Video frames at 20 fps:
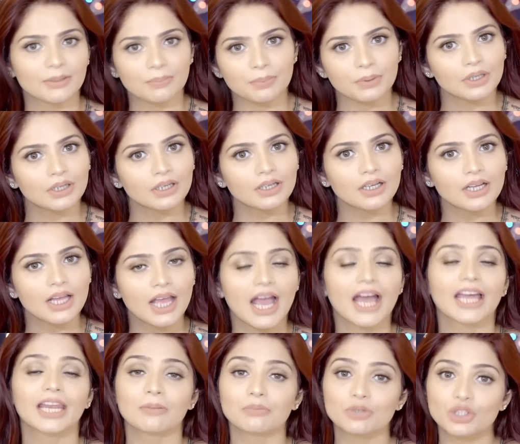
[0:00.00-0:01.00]
lipper,
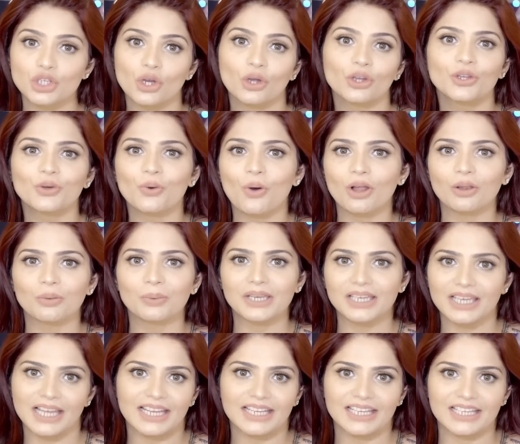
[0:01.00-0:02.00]
and I'm sure you all
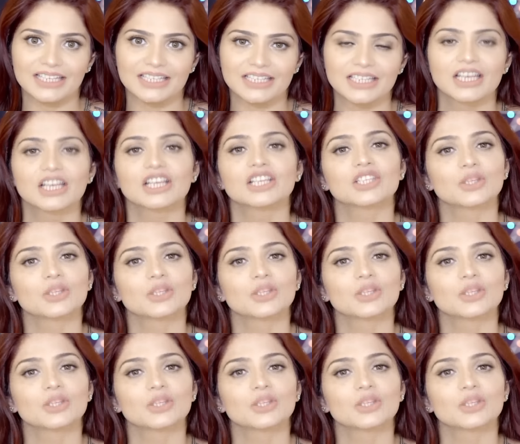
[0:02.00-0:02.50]
will like it.